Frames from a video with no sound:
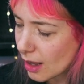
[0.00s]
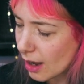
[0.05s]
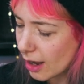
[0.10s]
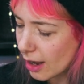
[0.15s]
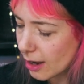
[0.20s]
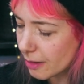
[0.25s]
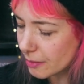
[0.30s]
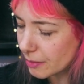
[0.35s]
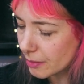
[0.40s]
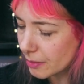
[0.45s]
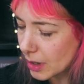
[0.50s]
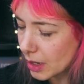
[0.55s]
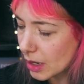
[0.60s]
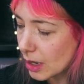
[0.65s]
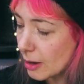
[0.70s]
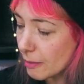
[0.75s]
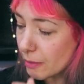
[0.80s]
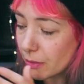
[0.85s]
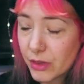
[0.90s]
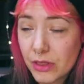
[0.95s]

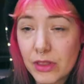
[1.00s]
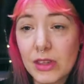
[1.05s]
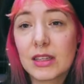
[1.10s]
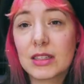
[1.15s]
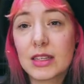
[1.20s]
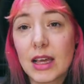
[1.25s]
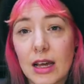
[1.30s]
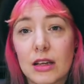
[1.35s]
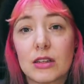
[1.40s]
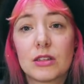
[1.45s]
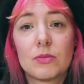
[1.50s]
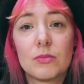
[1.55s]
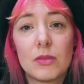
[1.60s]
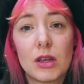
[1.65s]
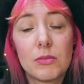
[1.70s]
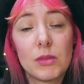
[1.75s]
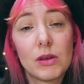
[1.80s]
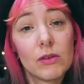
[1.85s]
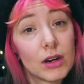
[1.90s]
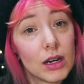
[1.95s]
But this has
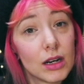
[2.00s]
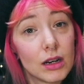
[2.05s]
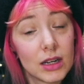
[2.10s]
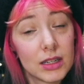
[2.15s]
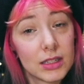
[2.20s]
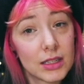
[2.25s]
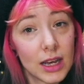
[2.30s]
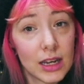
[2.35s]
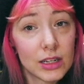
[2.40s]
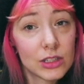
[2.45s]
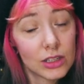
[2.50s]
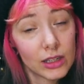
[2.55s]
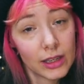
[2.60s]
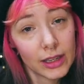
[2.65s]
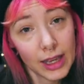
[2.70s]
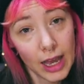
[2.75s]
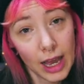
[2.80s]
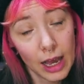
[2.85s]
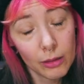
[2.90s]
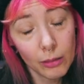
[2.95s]
made me realise that actually I
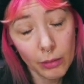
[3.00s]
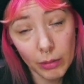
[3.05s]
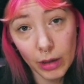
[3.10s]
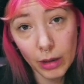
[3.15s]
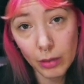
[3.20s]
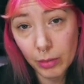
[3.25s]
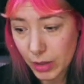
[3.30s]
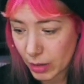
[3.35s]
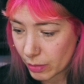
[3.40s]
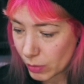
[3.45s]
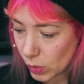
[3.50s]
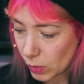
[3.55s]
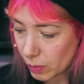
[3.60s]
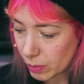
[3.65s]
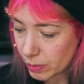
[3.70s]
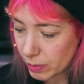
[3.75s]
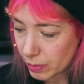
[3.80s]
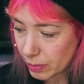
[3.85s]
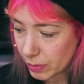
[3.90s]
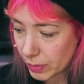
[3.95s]
can be a bit more
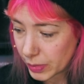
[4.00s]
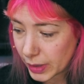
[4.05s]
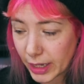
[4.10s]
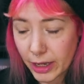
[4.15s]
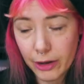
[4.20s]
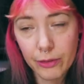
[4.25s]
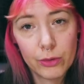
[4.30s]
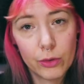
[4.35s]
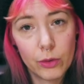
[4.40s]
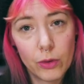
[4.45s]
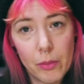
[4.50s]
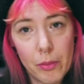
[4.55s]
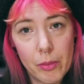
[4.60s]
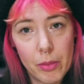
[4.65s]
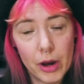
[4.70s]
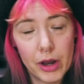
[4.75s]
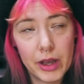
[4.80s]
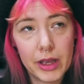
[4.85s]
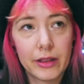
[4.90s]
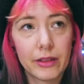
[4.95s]
playful,
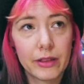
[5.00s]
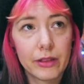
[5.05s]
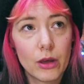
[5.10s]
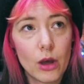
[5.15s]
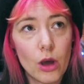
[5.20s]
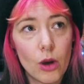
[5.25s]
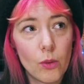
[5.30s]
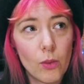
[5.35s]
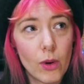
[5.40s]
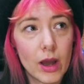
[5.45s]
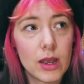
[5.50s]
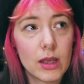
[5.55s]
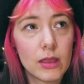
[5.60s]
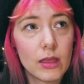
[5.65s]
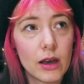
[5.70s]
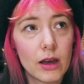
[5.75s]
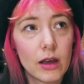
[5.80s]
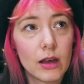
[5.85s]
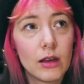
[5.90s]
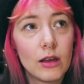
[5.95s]
but in a way
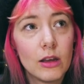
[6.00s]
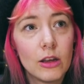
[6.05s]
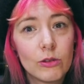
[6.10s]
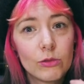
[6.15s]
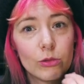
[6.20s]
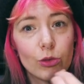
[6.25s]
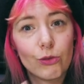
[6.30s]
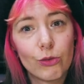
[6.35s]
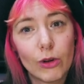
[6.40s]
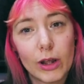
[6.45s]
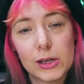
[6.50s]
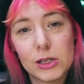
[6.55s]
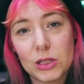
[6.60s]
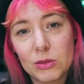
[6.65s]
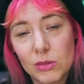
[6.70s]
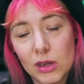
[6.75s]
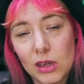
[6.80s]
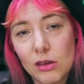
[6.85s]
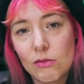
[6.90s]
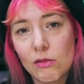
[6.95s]
that
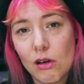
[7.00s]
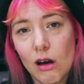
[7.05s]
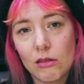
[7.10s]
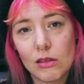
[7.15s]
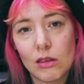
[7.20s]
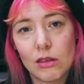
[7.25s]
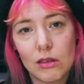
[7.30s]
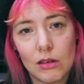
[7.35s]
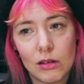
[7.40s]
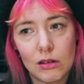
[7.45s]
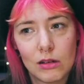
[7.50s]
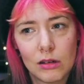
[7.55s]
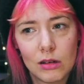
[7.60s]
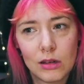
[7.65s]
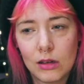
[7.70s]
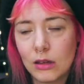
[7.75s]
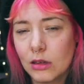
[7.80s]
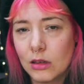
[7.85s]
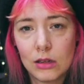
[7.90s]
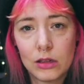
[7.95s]
reflects me rather than
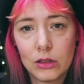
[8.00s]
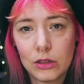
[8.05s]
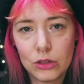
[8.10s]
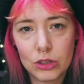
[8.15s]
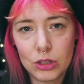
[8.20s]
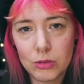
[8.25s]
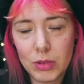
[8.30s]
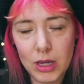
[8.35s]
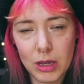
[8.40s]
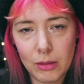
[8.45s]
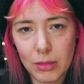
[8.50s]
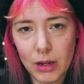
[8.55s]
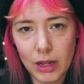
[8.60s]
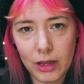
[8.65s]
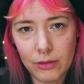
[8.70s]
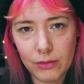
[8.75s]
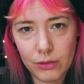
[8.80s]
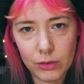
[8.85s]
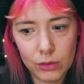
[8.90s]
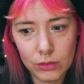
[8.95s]
just being
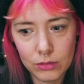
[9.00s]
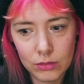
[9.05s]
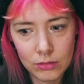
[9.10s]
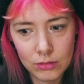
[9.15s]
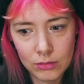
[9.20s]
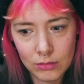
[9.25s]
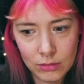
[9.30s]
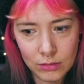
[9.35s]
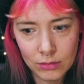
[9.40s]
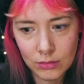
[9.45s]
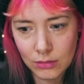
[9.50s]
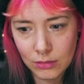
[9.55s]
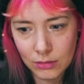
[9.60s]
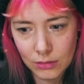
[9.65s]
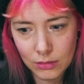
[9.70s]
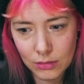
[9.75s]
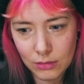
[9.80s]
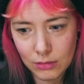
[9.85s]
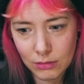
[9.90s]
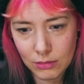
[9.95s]
playful
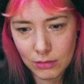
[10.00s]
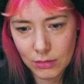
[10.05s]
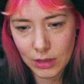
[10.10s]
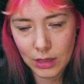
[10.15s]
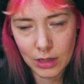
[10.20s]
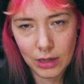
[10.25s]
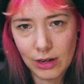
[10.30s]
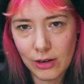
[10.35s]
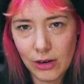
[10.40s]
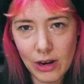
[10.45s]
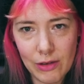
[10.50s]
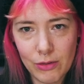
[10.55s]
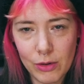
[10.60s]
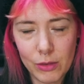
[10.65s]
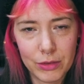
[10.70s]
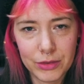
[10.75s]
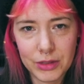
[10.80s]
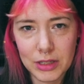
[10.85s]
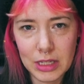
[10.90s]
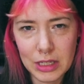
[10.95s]
and never
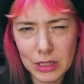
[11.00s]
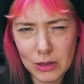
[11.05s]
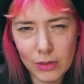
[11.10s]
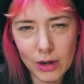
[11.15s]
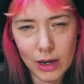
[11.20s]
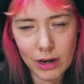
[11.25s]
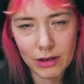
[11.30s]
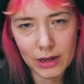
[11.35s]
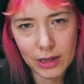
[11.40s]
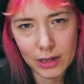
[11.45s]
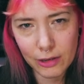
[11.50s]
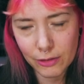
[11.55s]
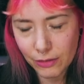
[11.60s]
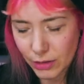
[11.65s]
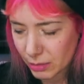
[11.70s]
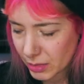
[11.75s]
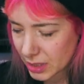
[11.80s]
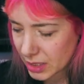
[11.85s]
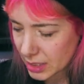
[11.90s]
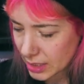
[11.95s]
wanting to wear it, if
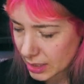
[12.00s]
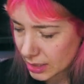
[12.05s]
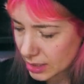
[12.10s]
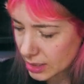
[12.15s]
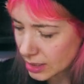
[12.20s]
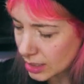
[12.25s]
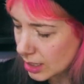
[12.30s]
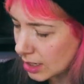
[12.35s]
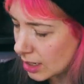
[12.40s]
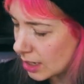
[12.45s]
that makes sense.